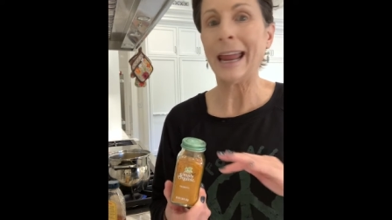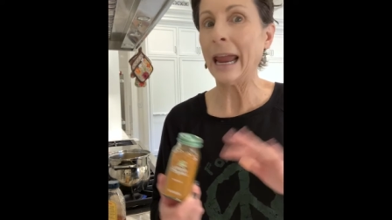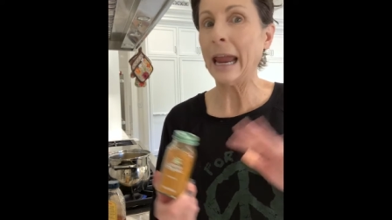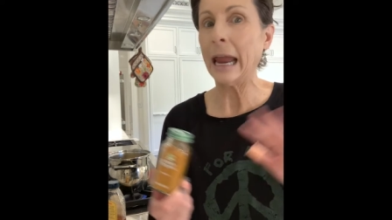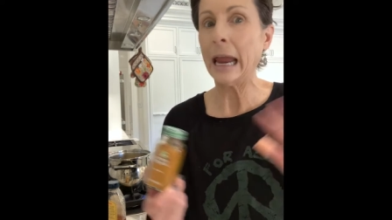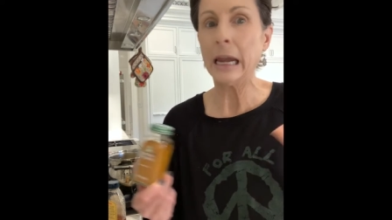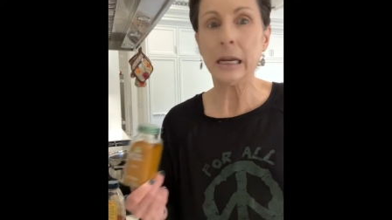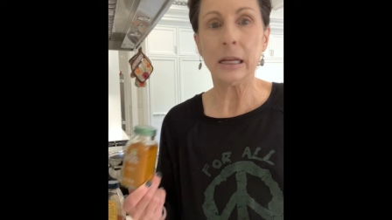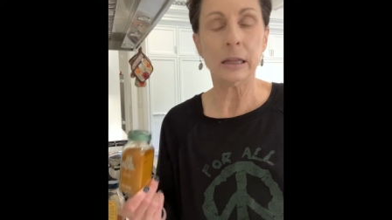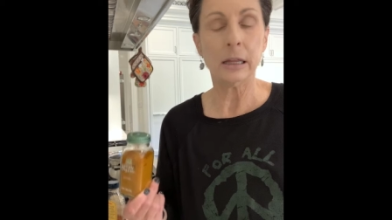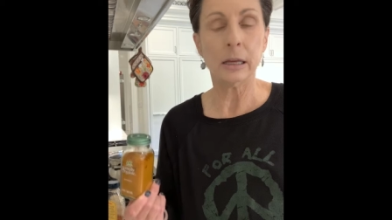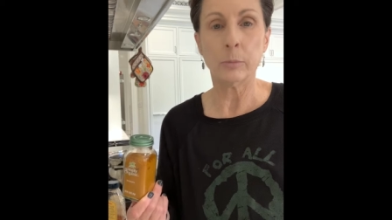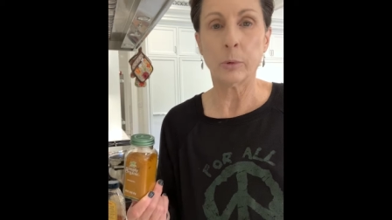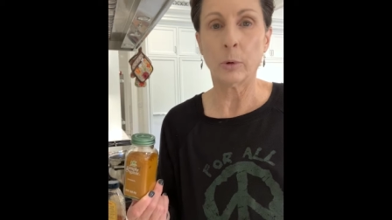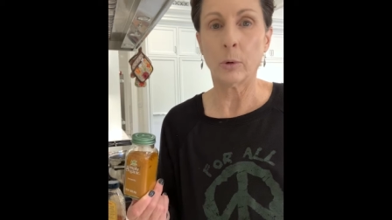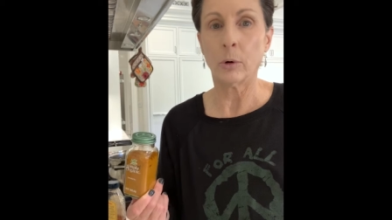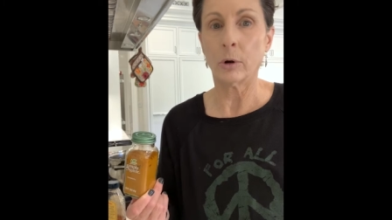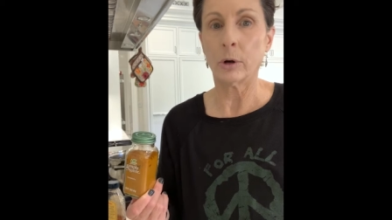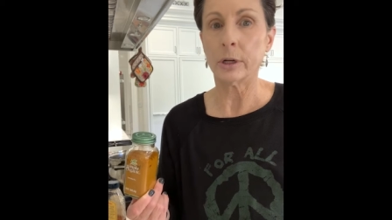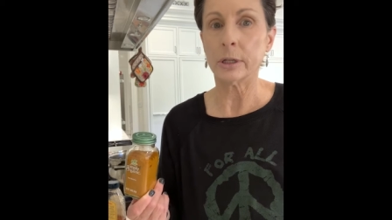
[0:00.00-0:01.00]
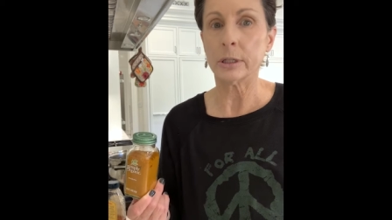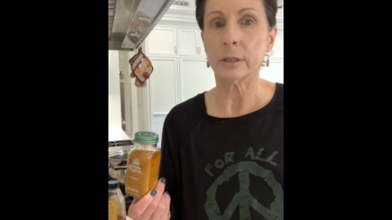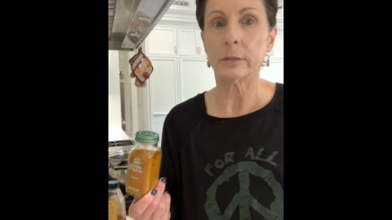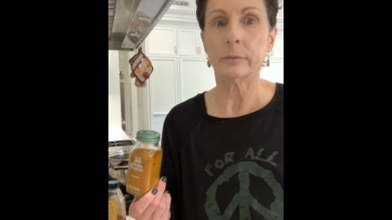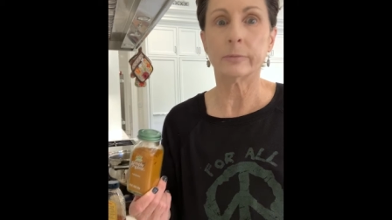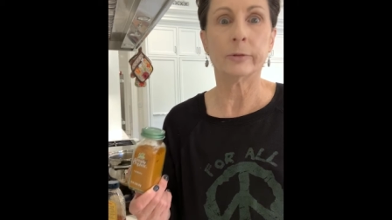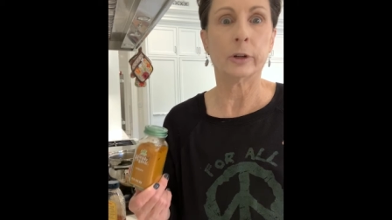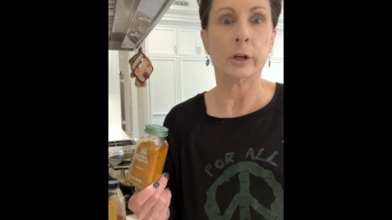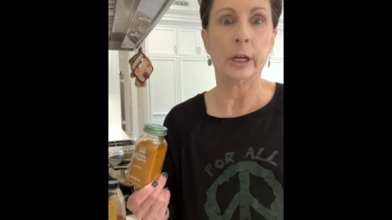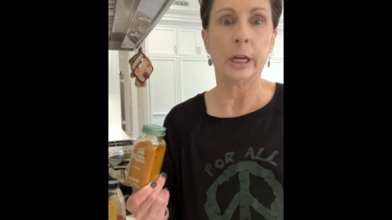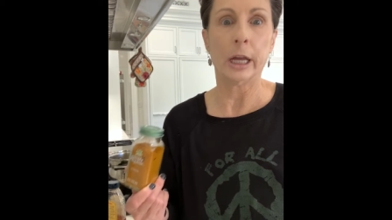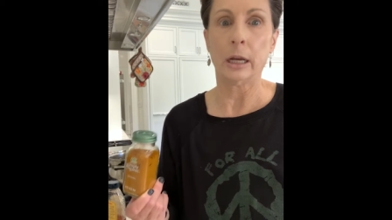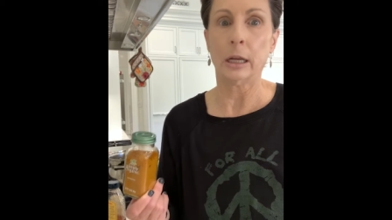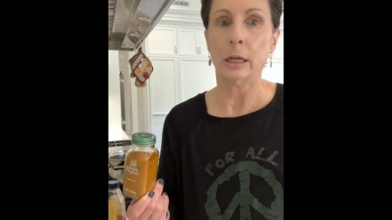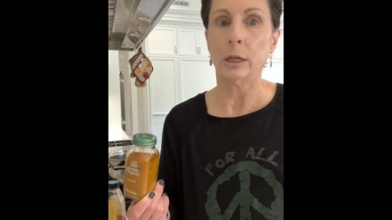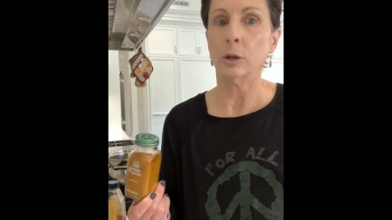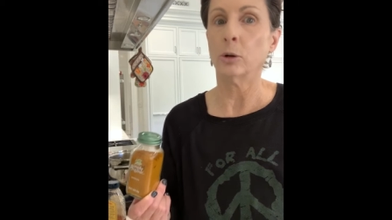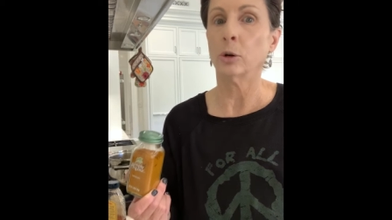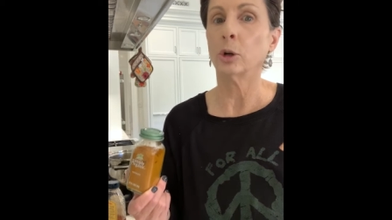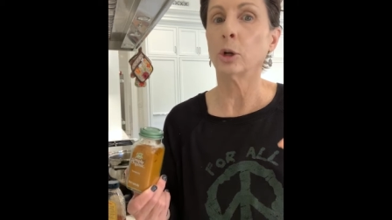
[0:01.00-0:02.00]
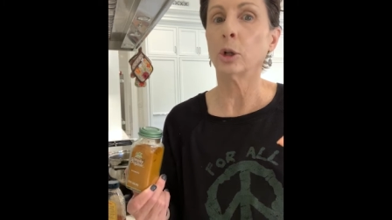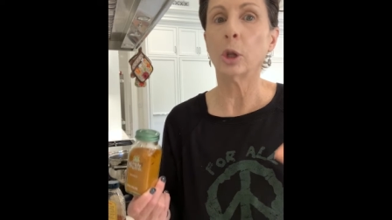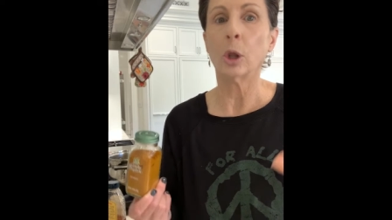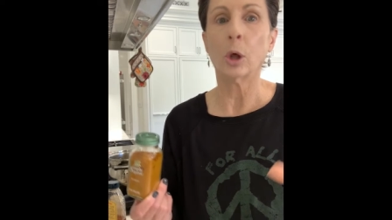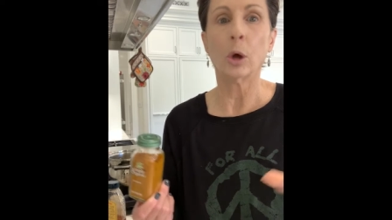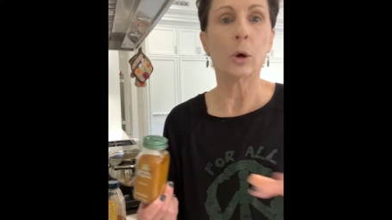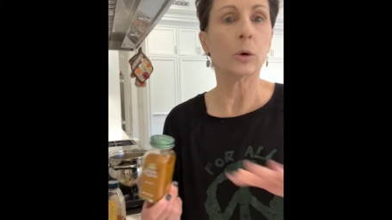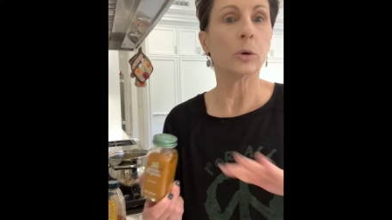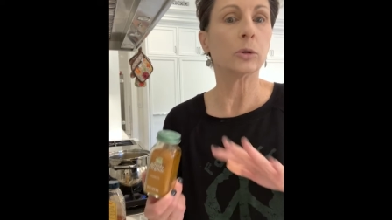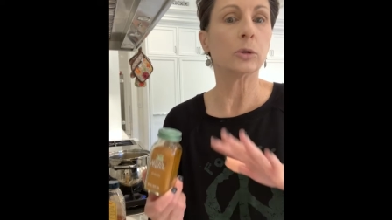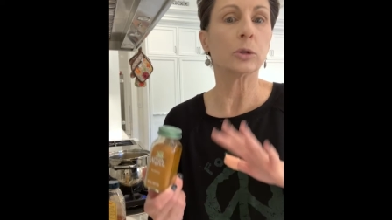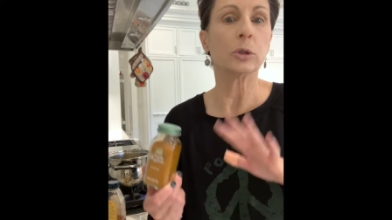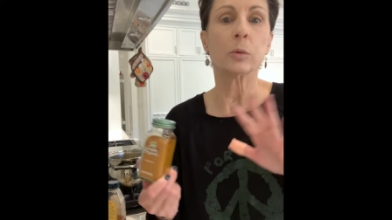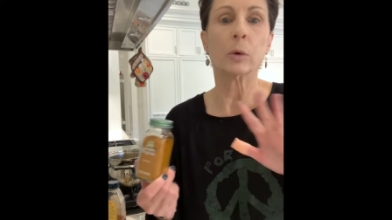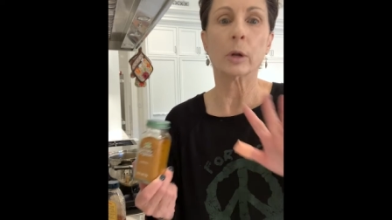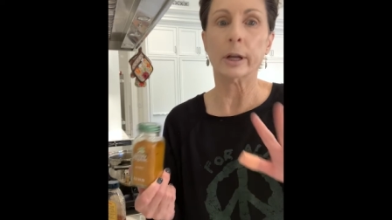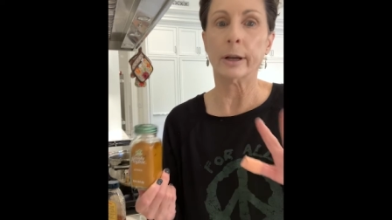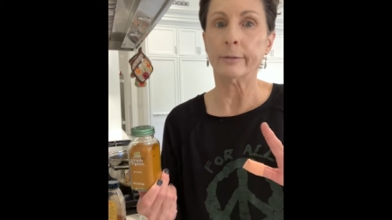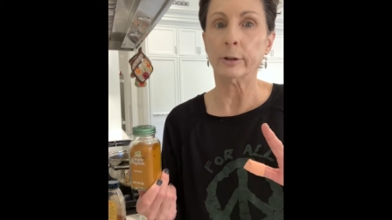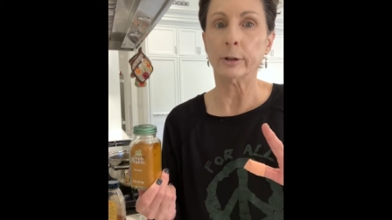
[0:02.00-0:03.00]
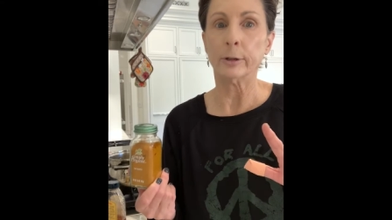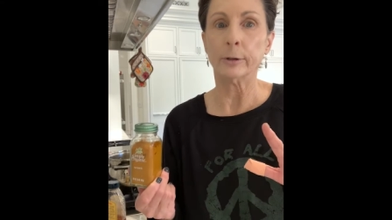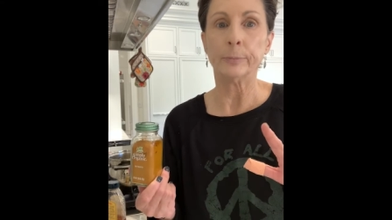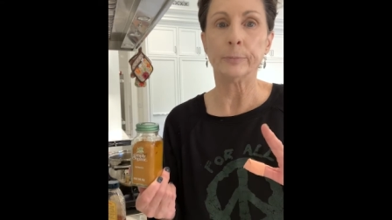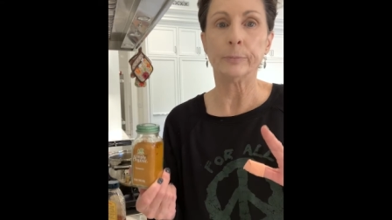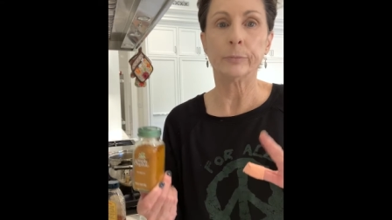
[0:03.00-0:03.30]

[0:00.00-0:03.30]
anything porous, forget it. Your clothes, whatever.